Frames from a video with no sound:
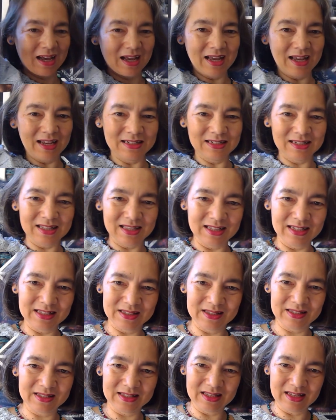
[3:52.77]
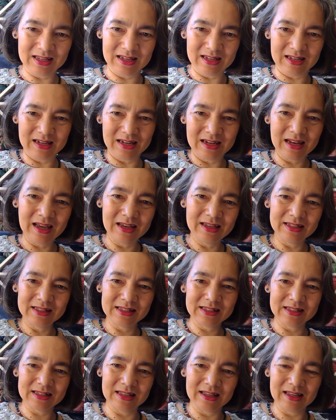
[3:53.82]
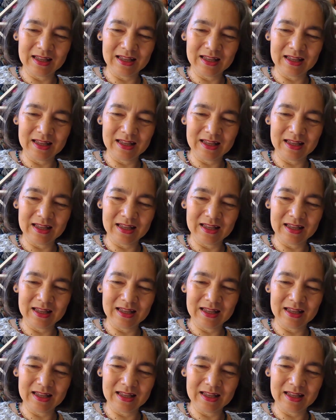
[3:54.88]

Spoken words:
and this nice